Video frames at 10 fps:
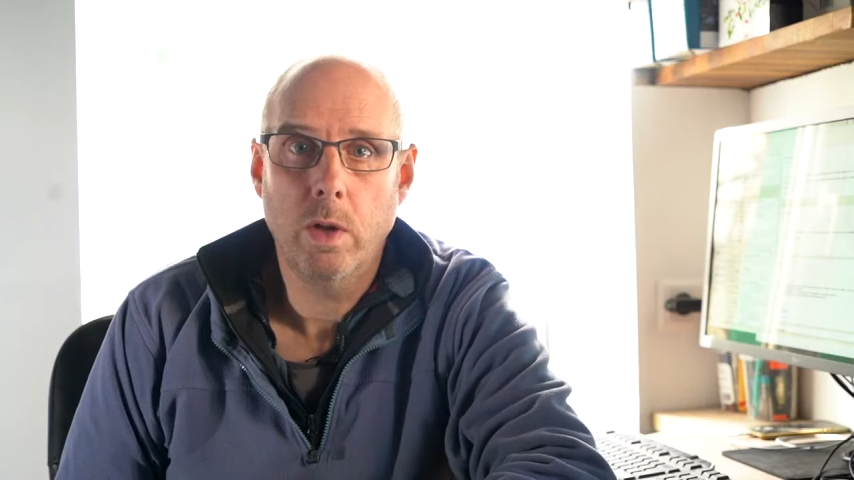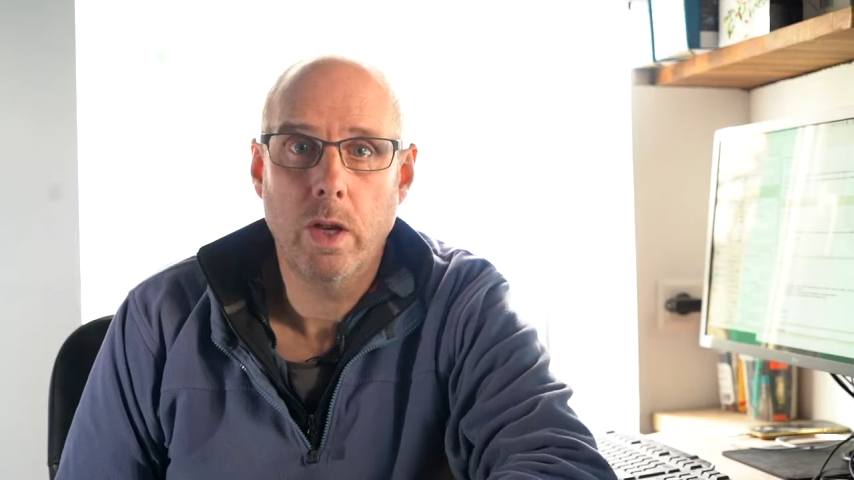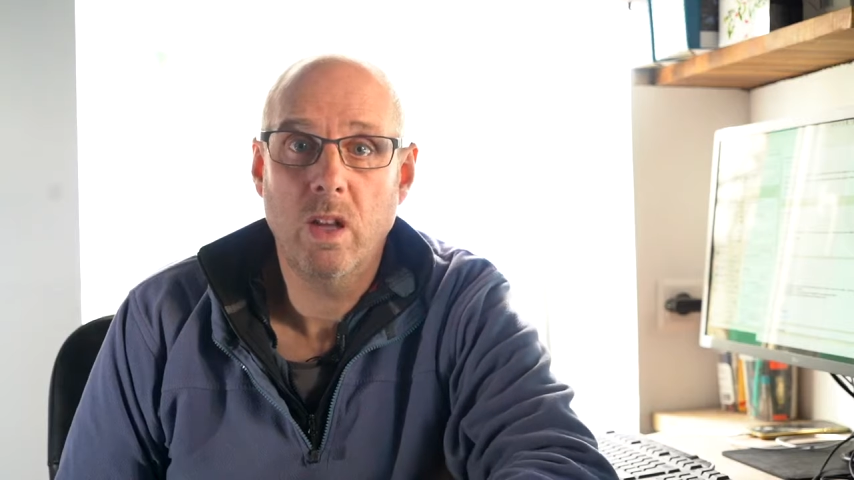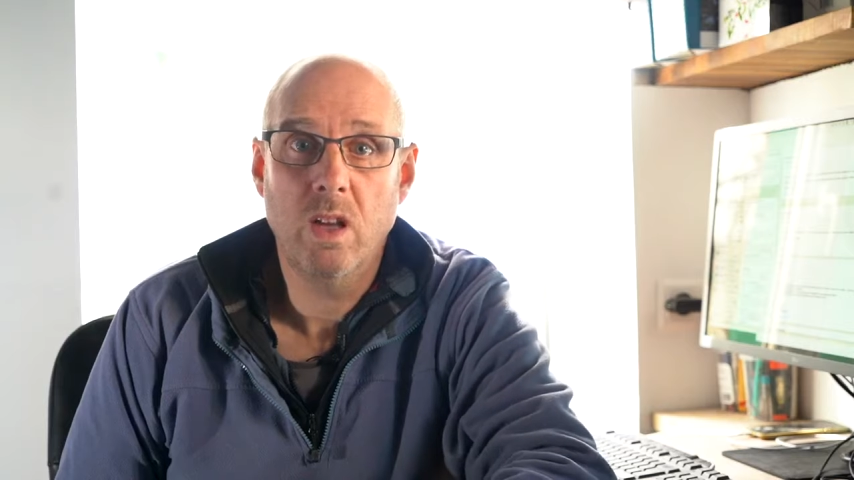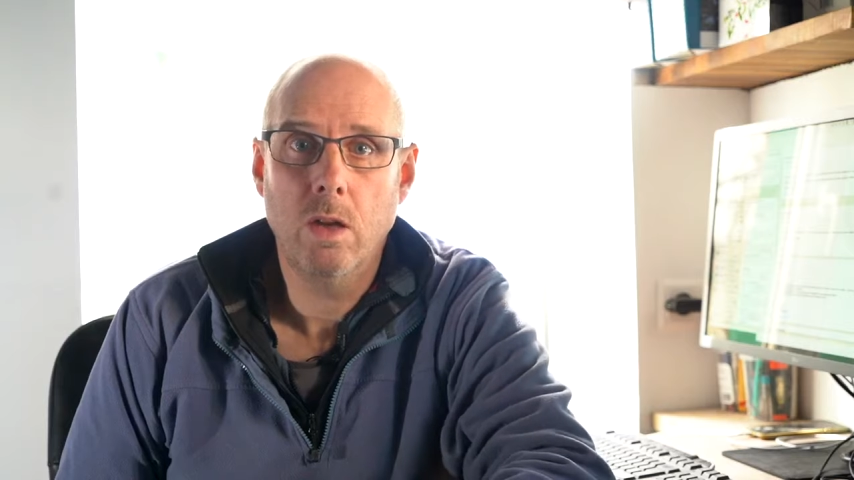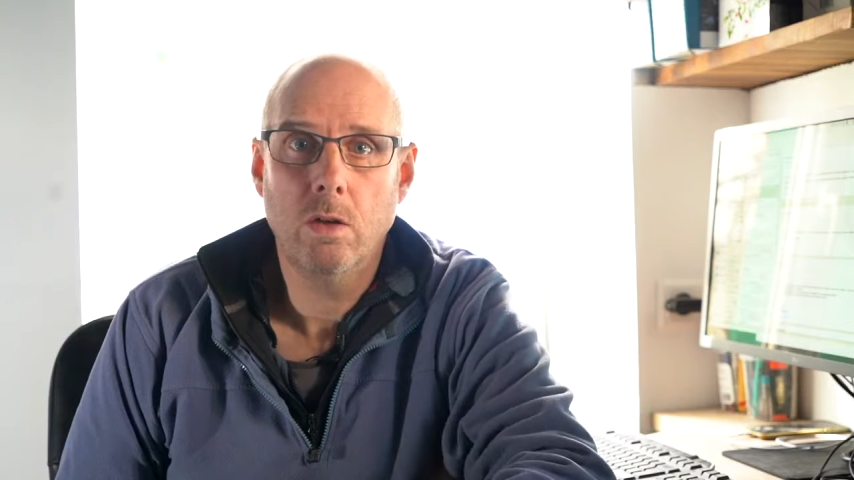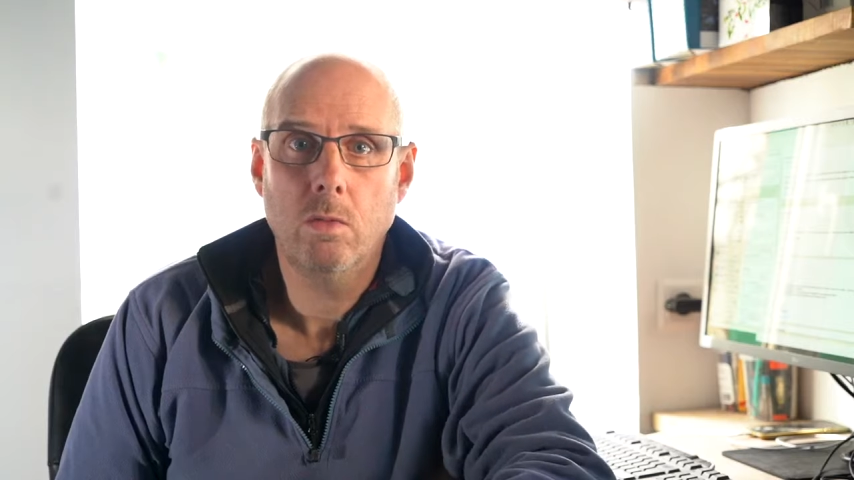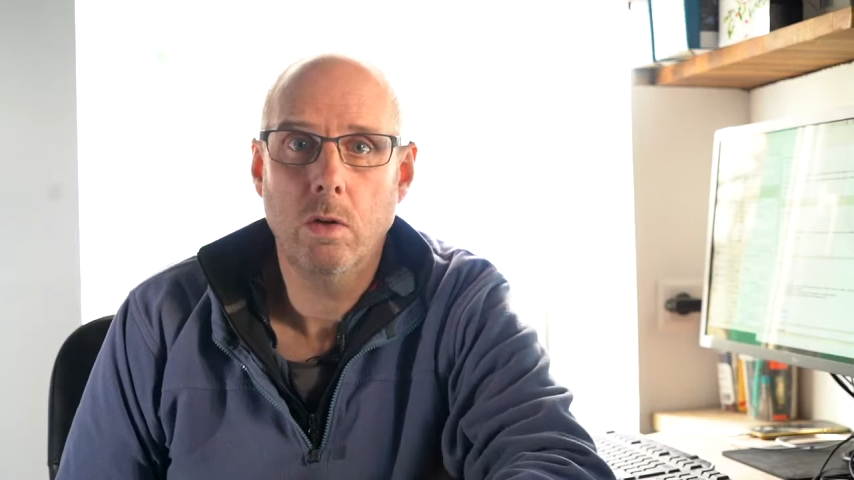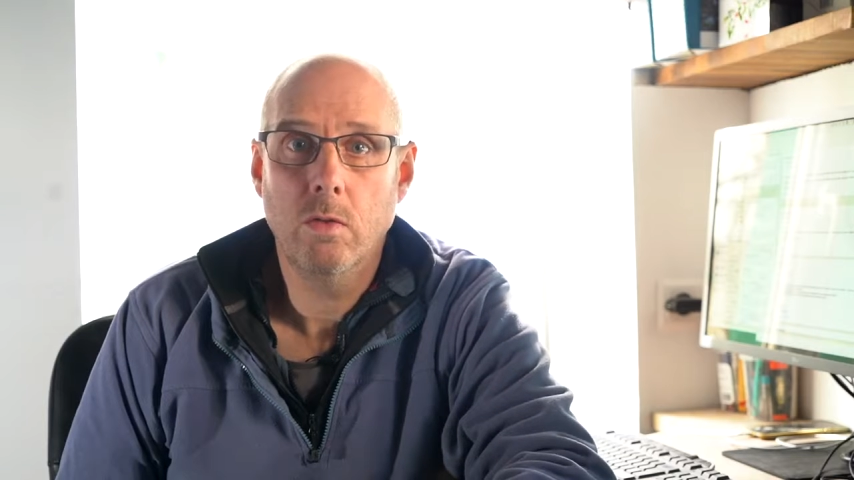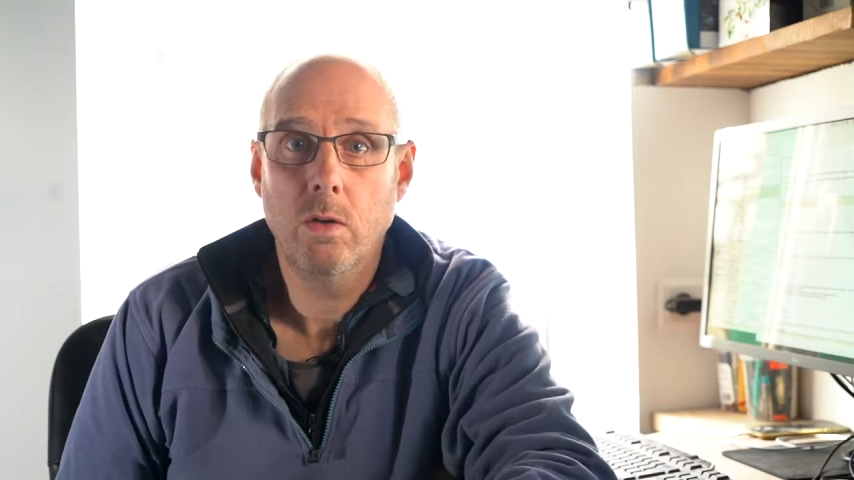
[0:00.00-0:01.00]
plan it in as
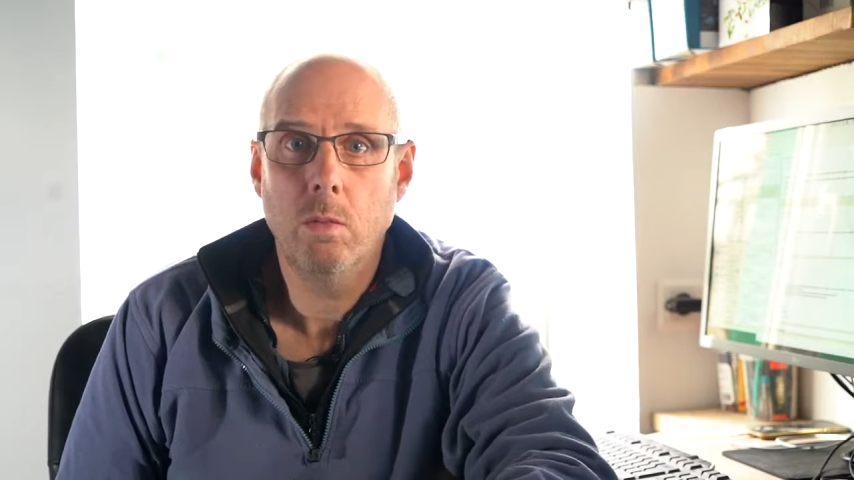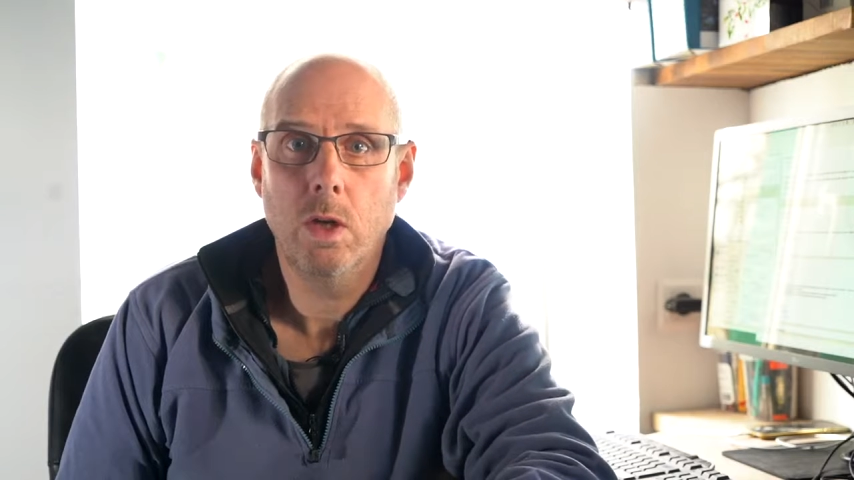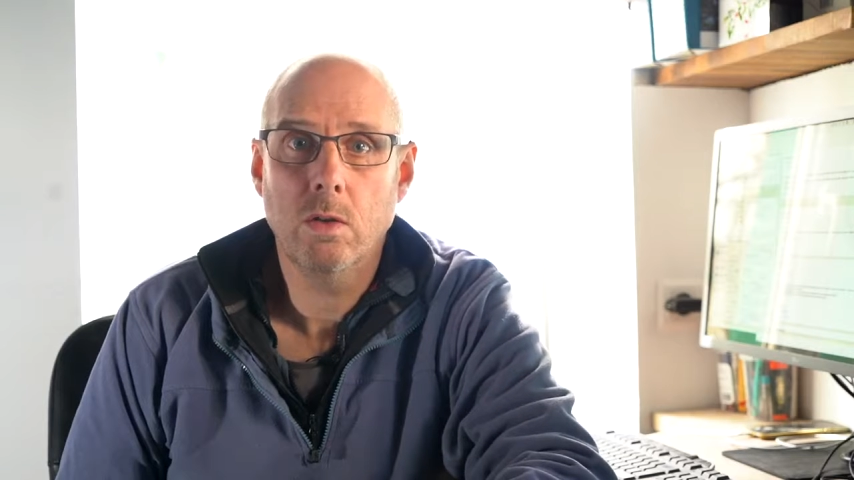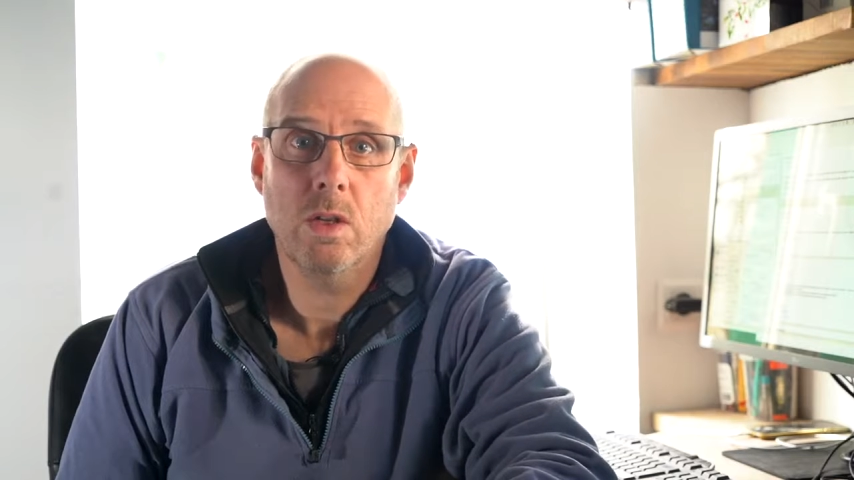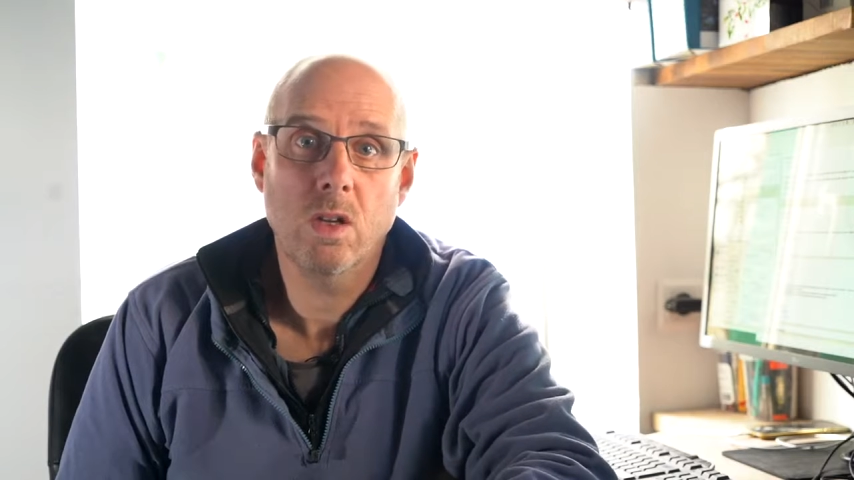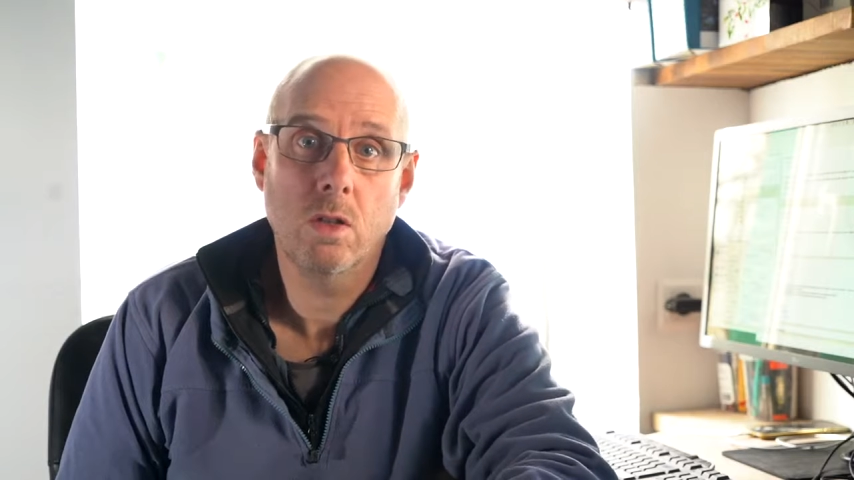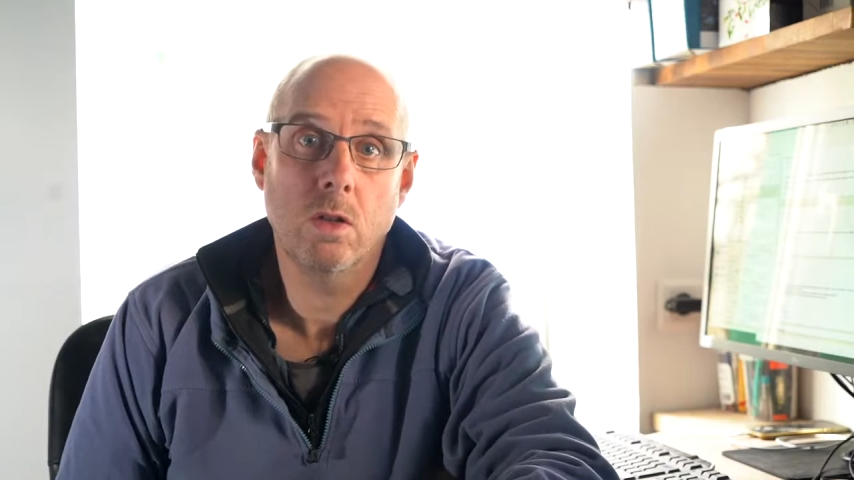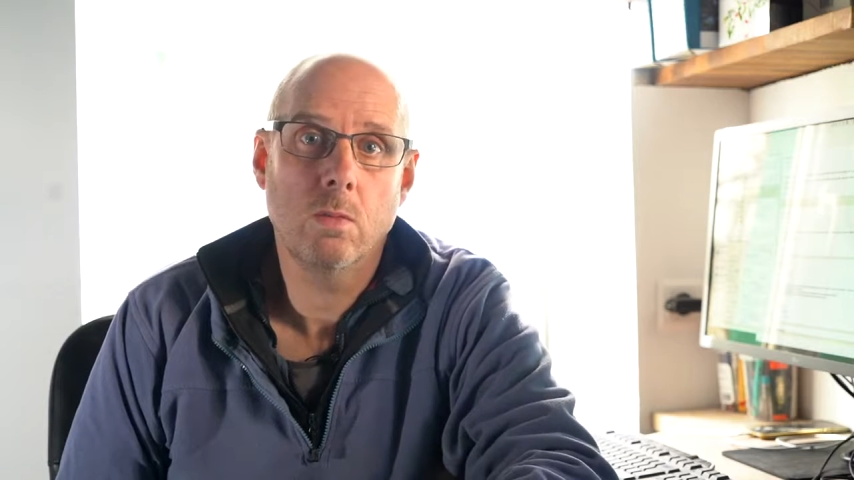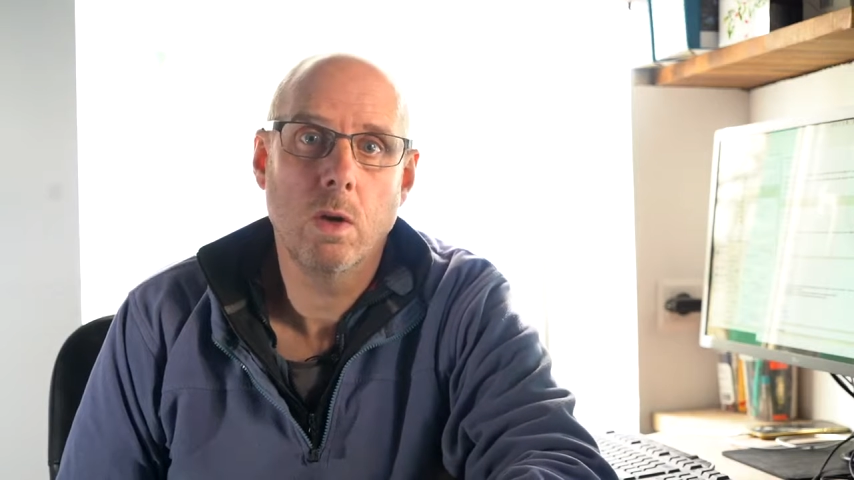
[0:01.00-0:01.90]
one of your main sessions,